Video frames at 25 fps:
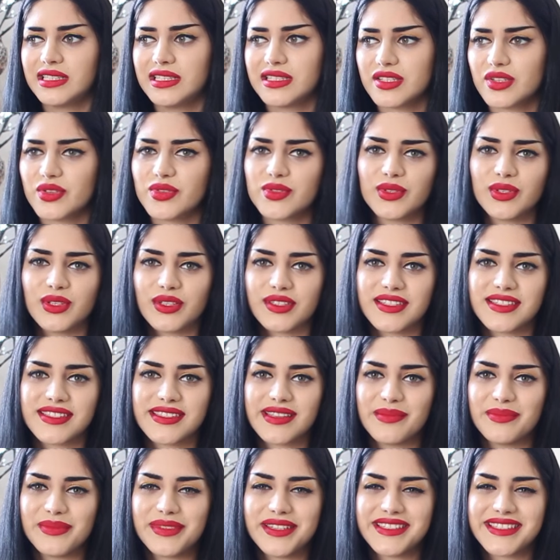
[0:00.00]
it's going to look the
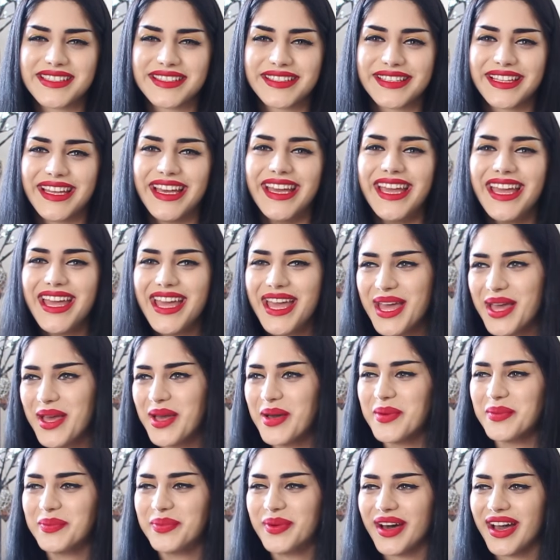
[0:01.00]
same, basically.
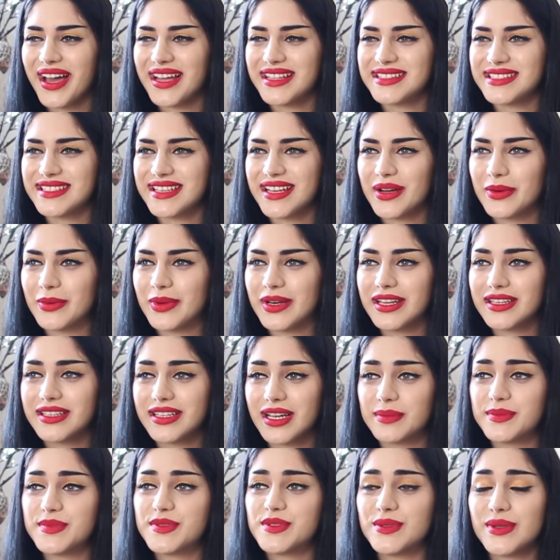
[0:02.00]
But uh, when it
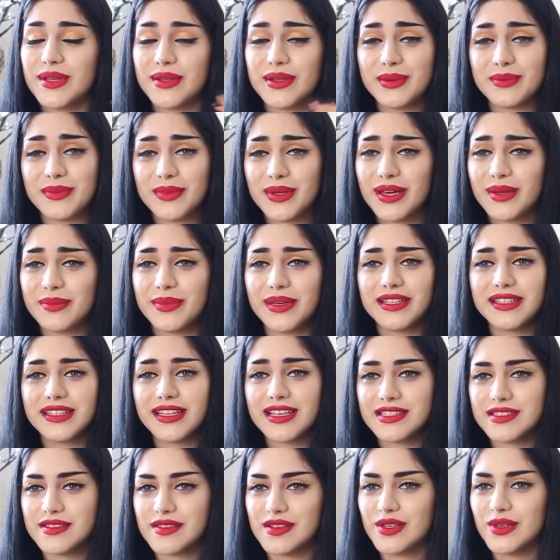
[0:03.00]
comes to uh, belly
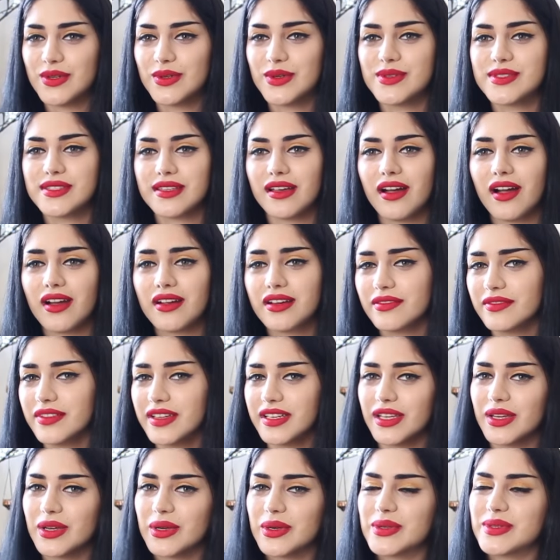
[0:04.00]
dance videos, art
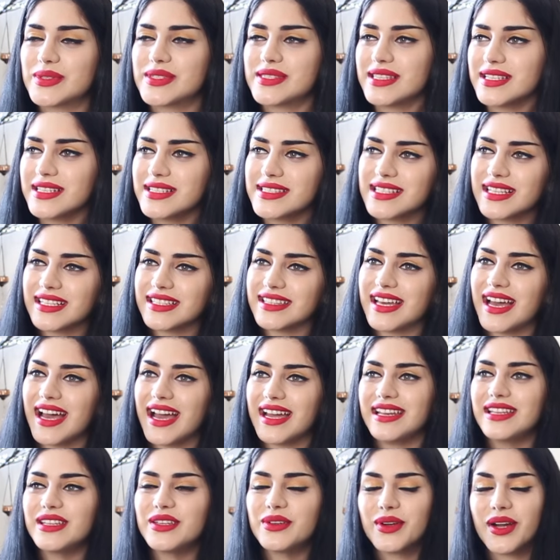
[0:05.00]
videos, things like
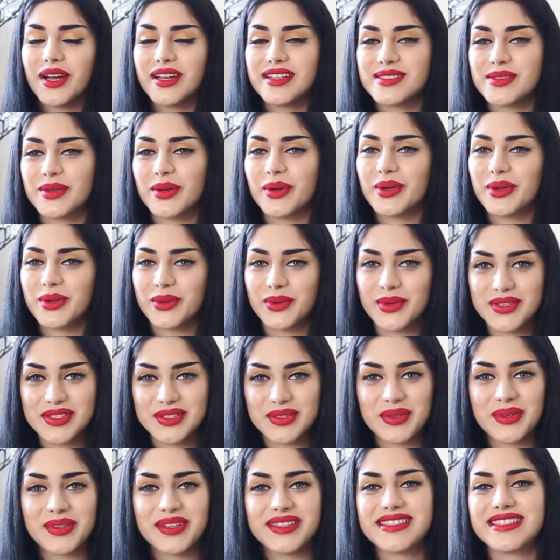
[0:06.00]
that, you guys are going
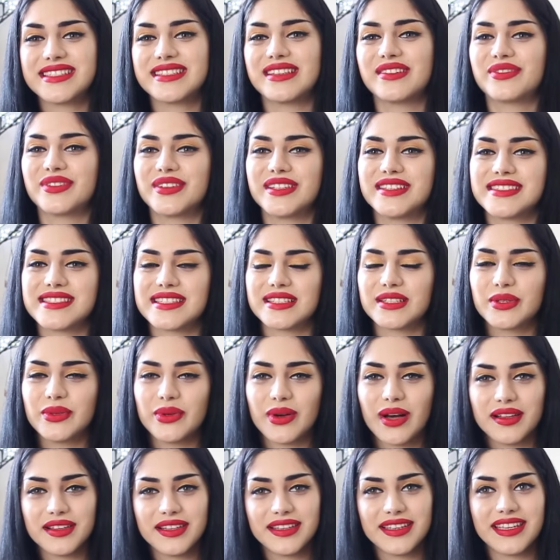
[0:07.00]
to notice a difference in
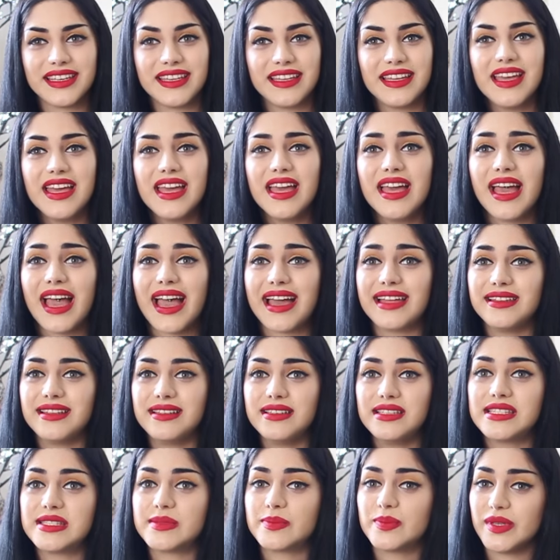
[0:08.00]
quality and
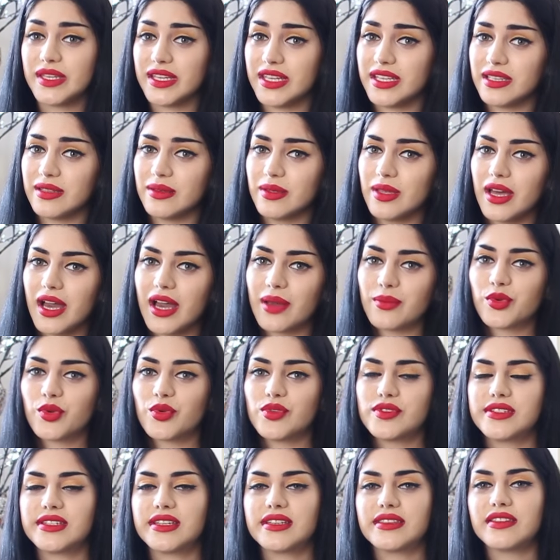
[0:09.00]
in speed. I'm
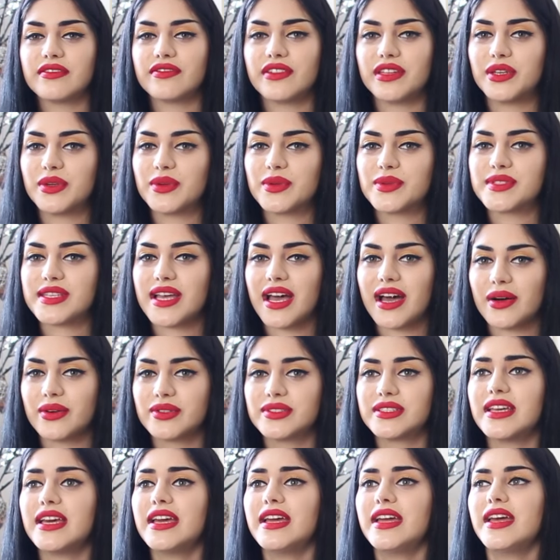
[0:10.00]
going to get the videos
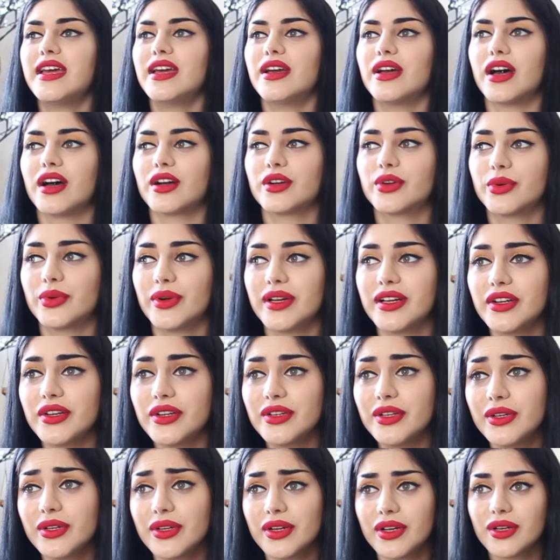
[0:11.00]
out uh,
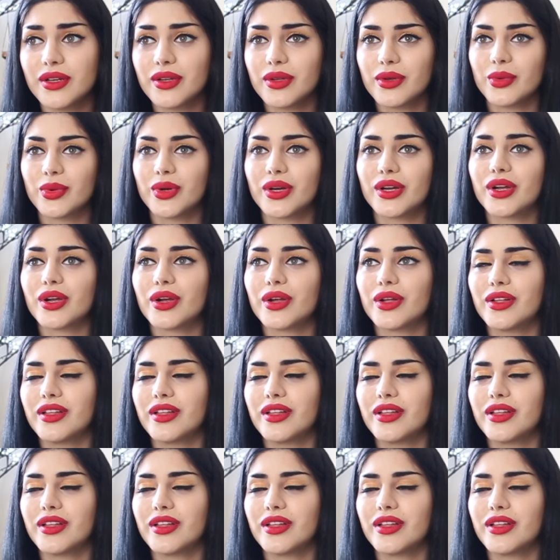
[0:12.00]
quicker, quick,